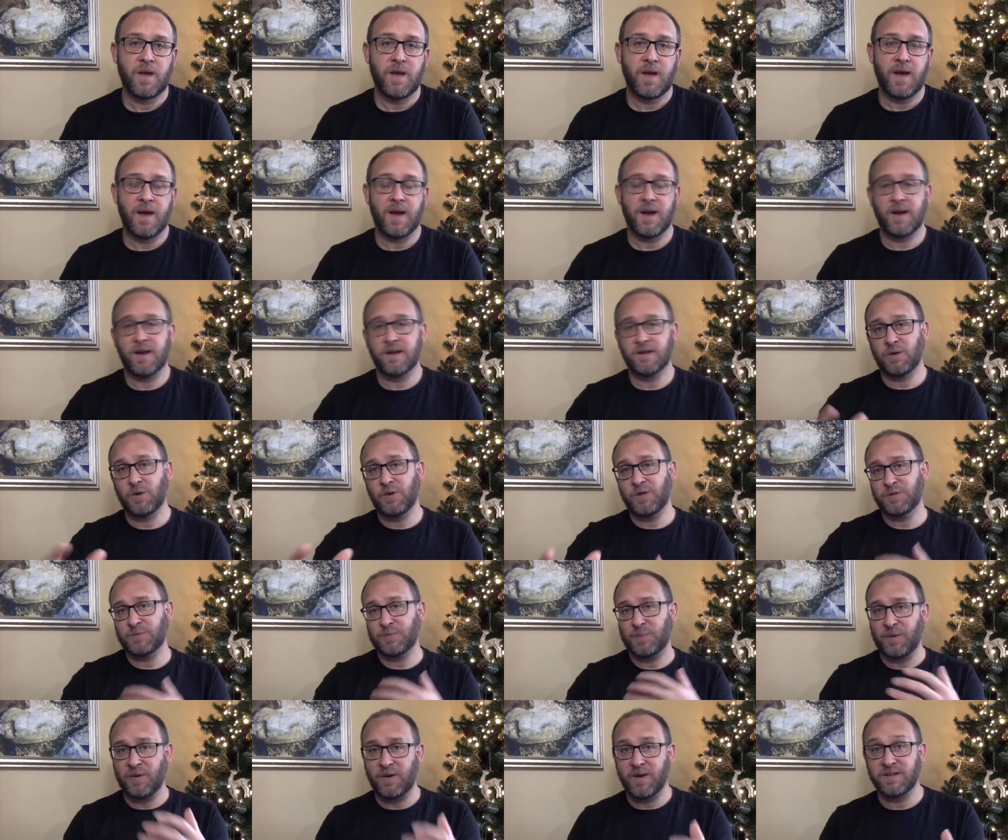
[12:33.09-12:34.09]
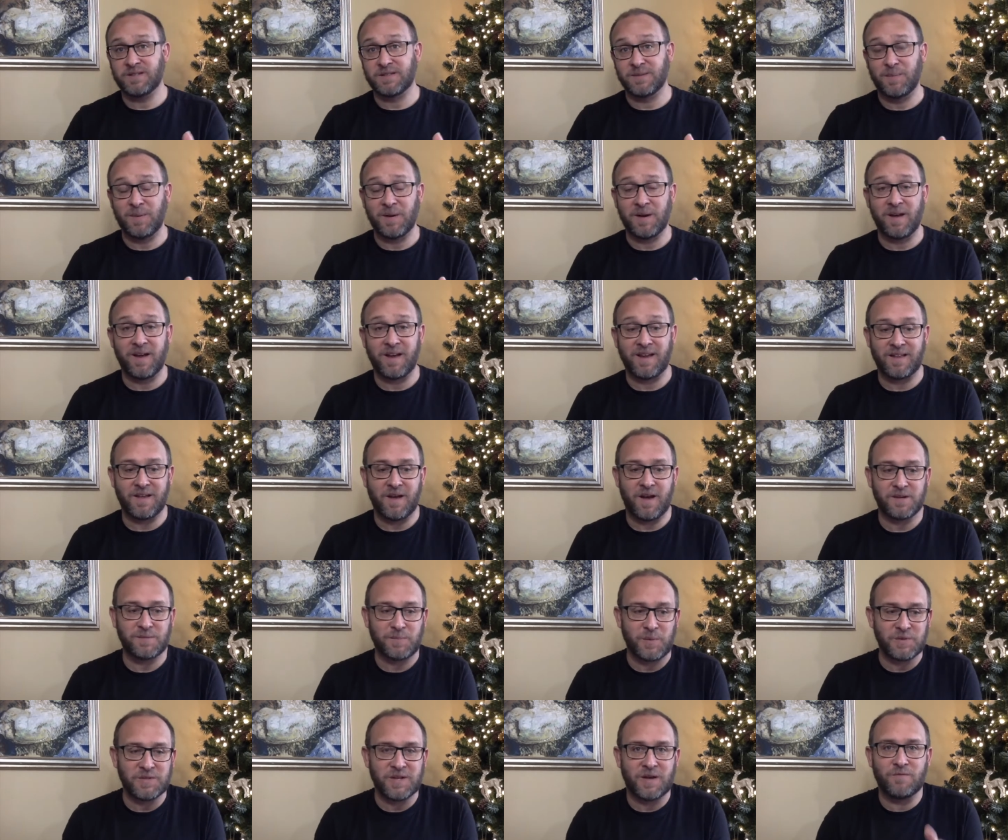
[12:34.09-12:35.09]
And His Holy Spirit is a bit like, I
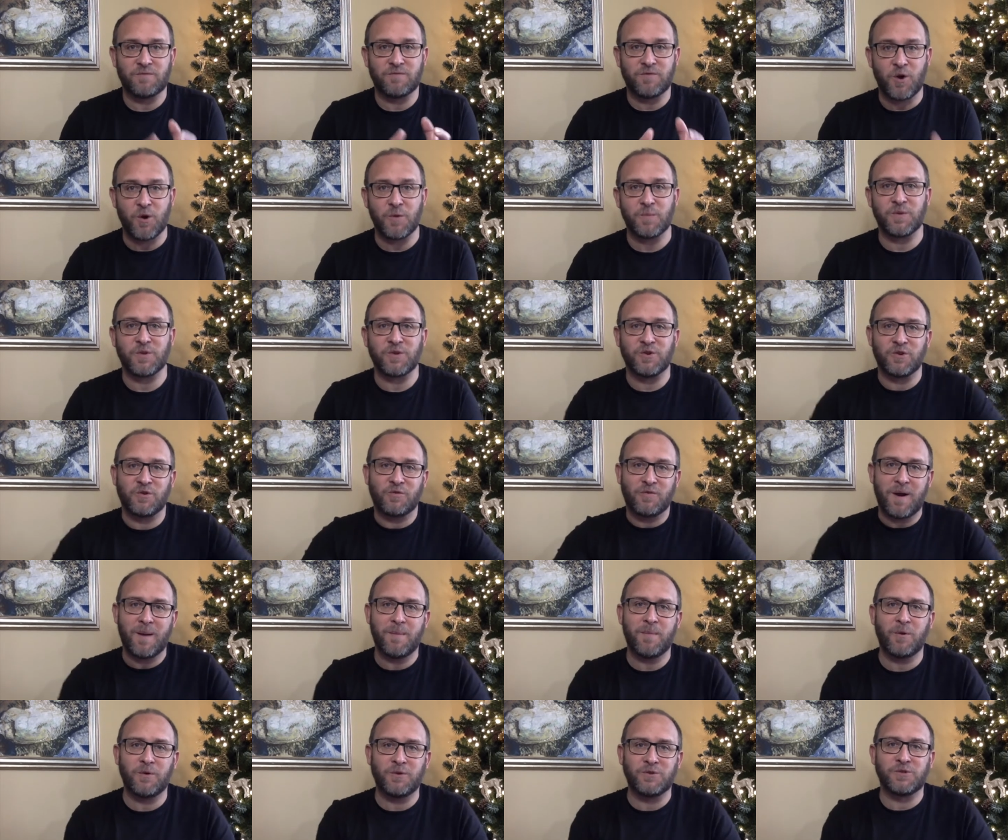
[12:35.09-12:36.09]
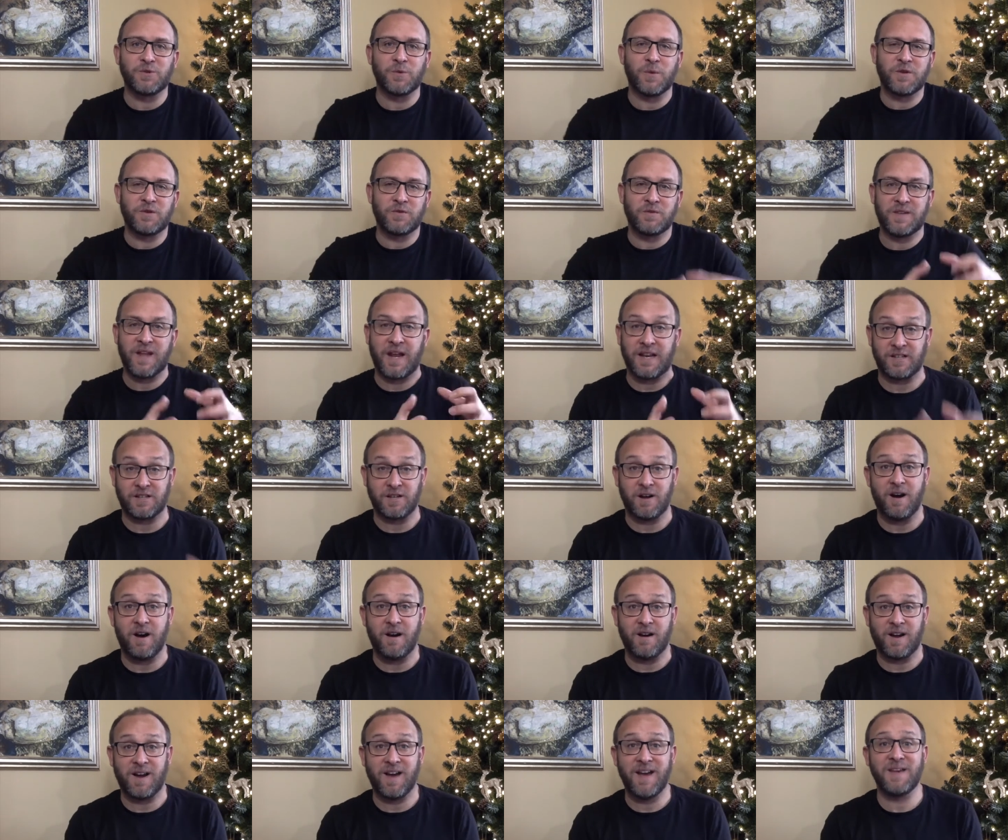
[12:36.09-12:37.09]
suppose, that rope that you grab onto when you're in that
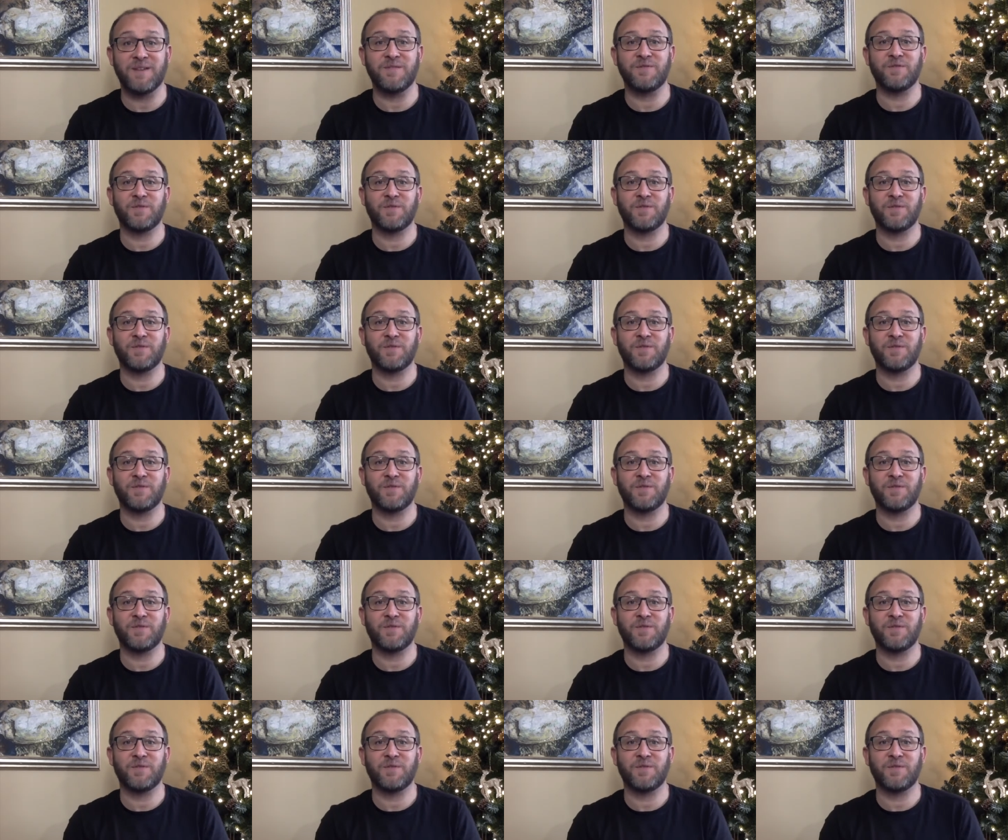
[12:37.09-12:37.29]
dark cave.